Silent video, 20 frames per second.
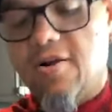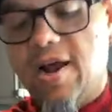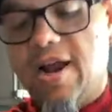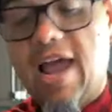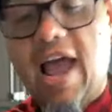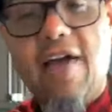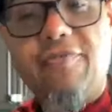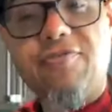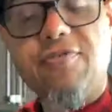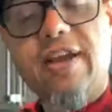All
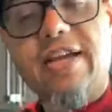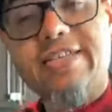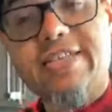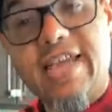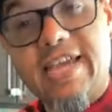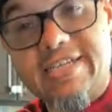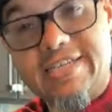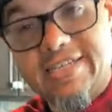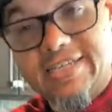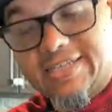right, after I
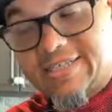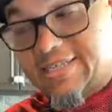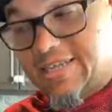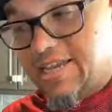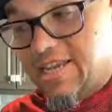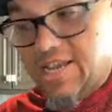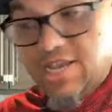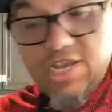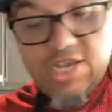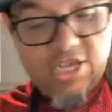take
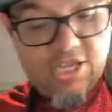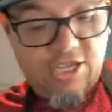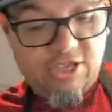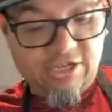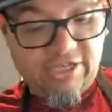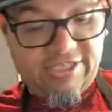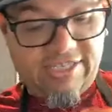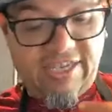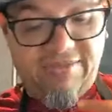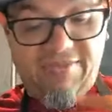this,
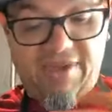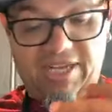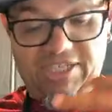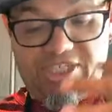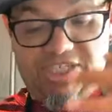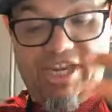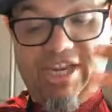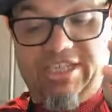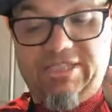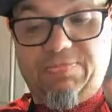you're going to see my
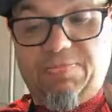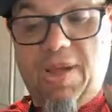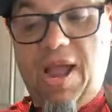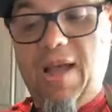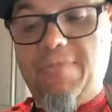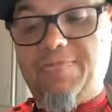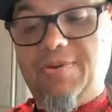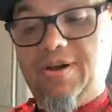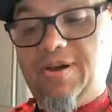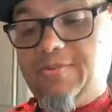chest
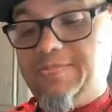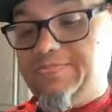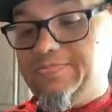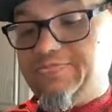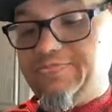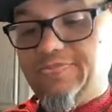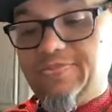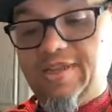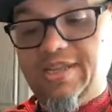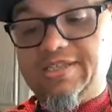pop up.
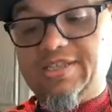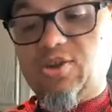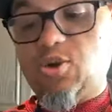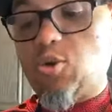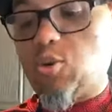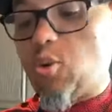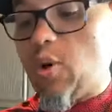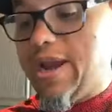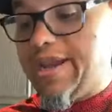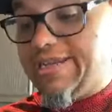It's
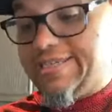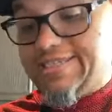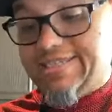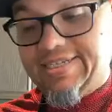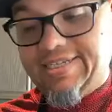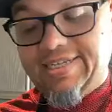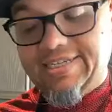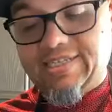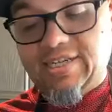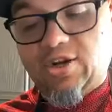
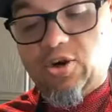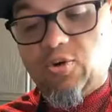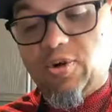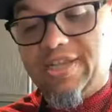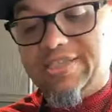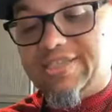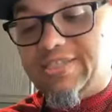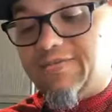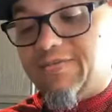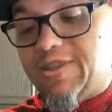crazy. It's the
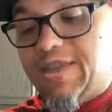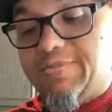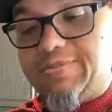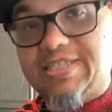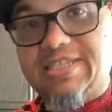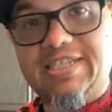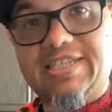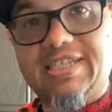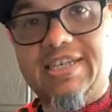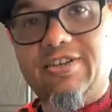
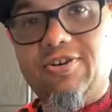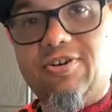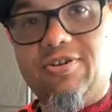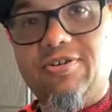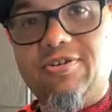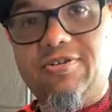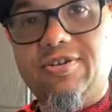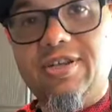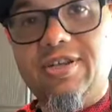MCT oil.